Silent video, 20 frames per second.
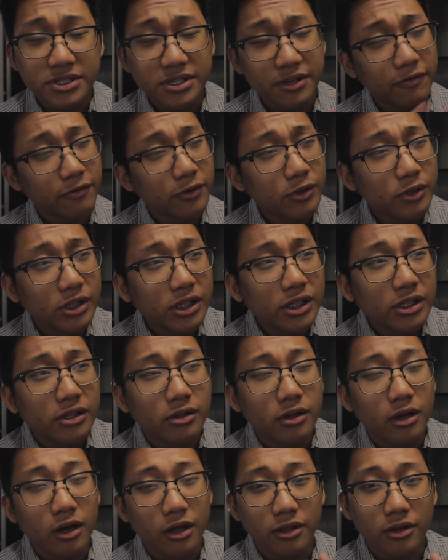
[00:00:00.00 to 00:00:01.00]
If you need
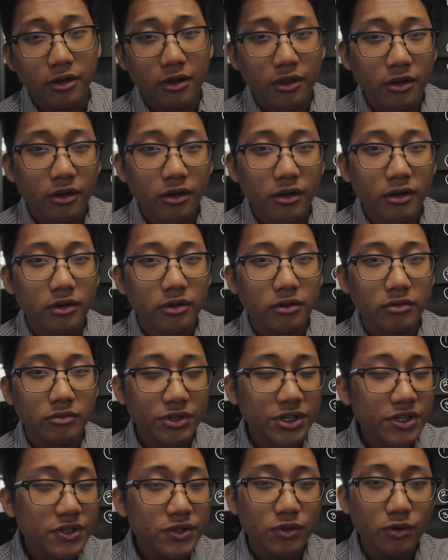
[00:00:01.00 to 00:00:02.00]
another
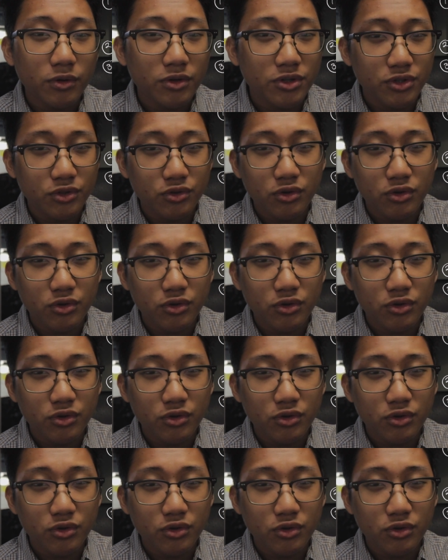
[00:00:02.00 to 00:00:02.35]
resource